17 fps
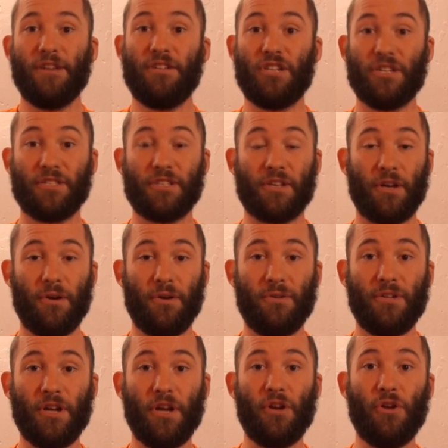Just
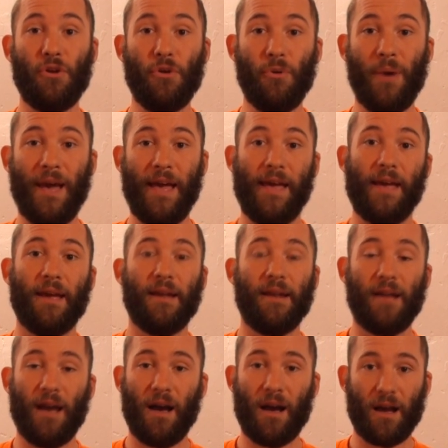go to
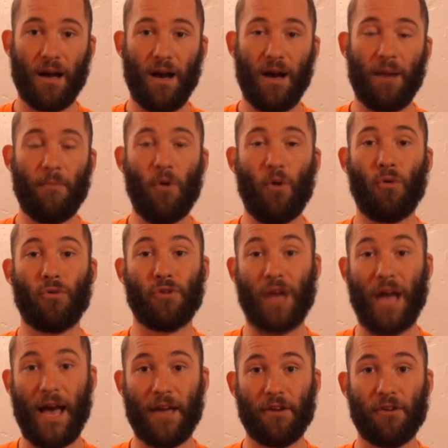Newegg dot com or
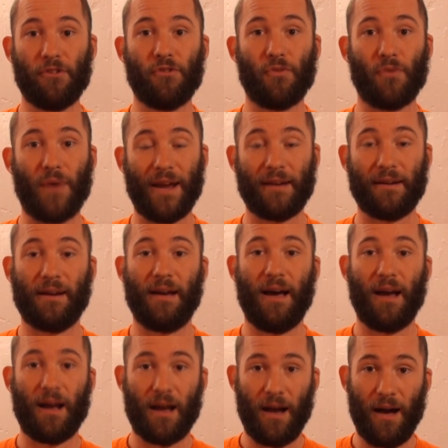Tiger Direct
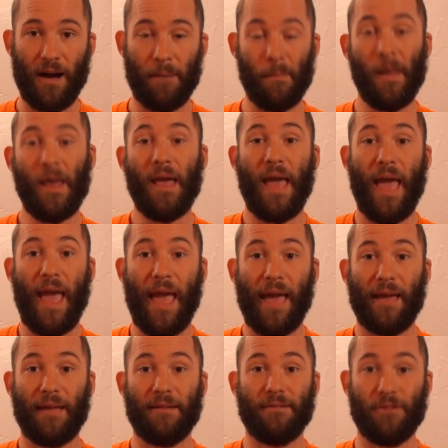dot com
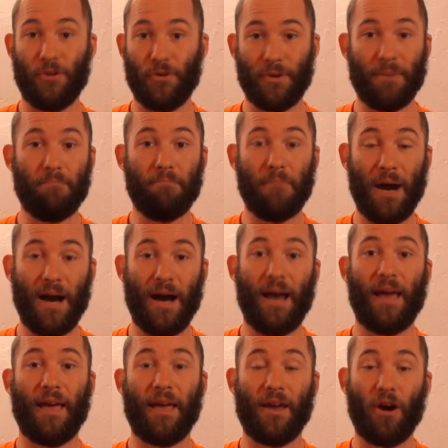and you can
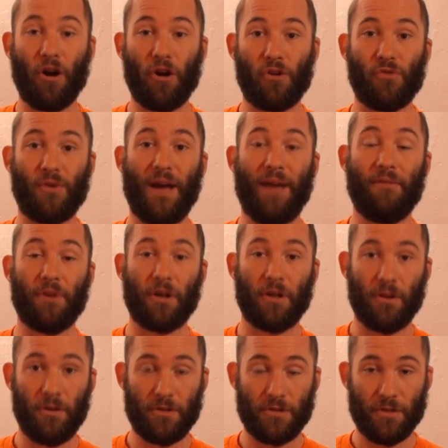buy a hard drive
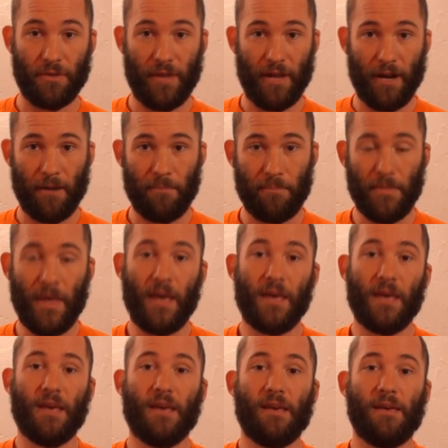enclosure there.
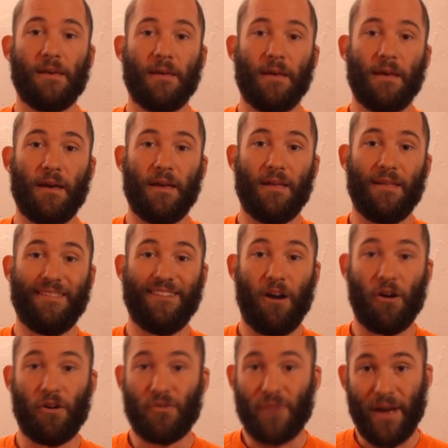
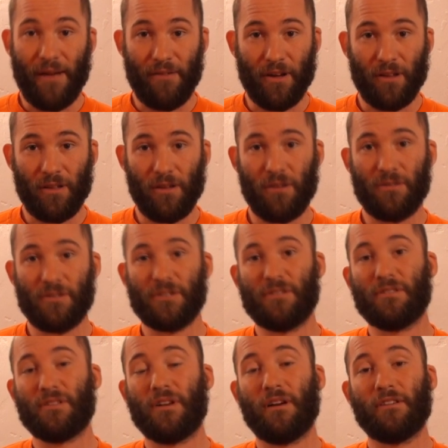Hard drive
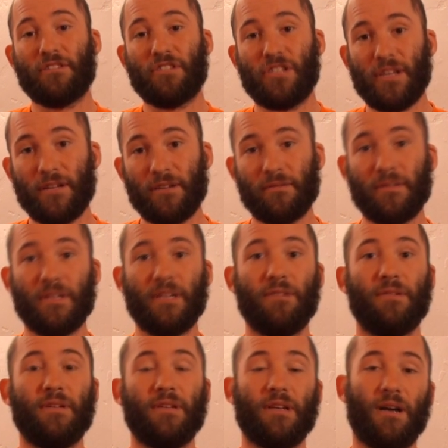enclosures are generally
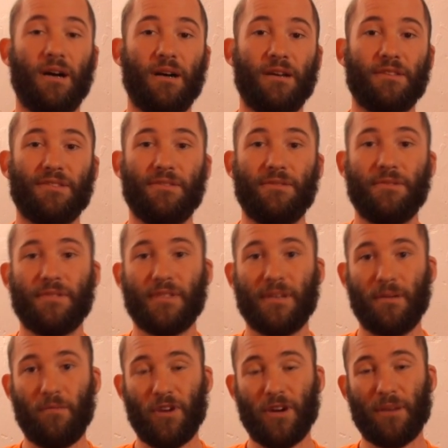going to cost you
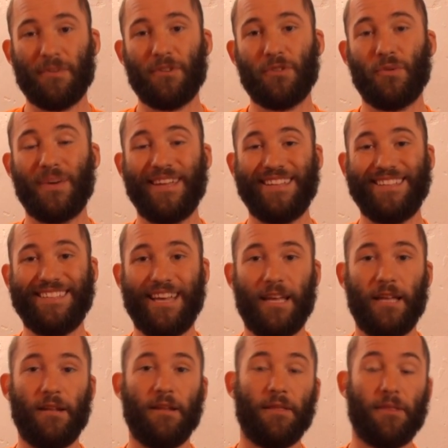somewhere between
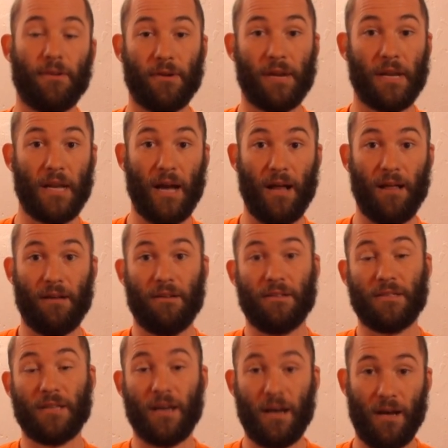ten to thirty
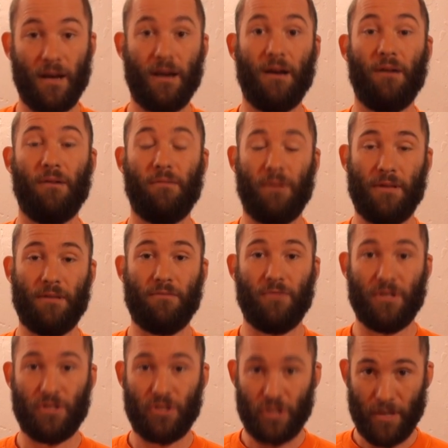dollars uh, when,
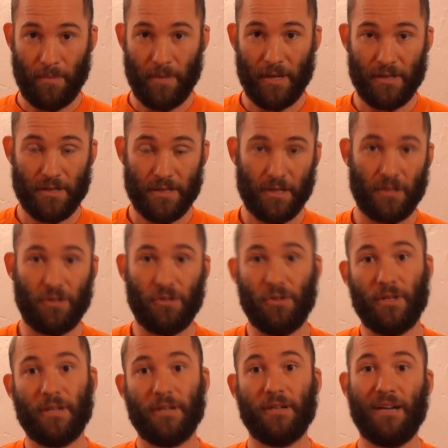when shipping is
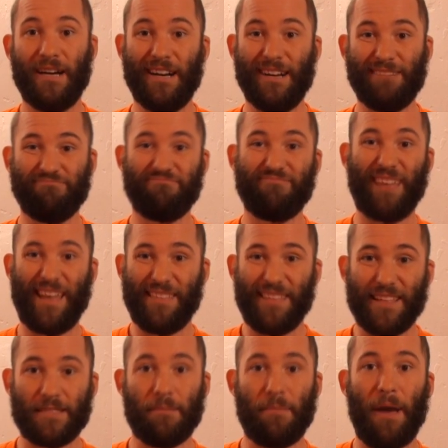included. Uh,
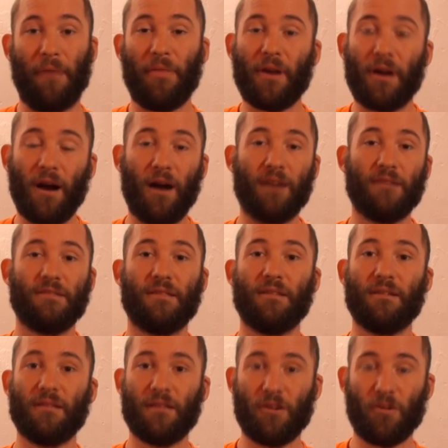that, that's about the cost.
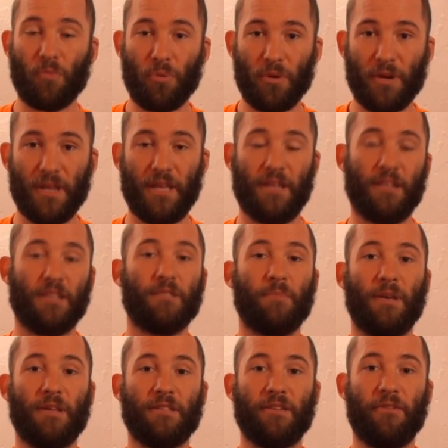They're, they're pretty
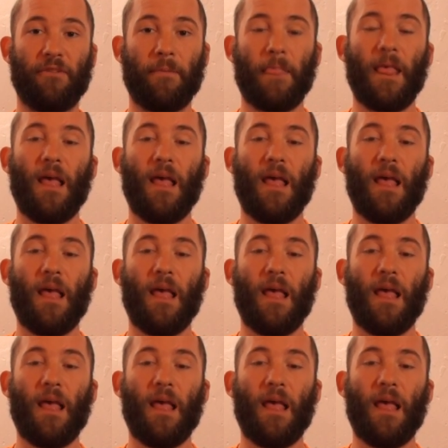inexpensive.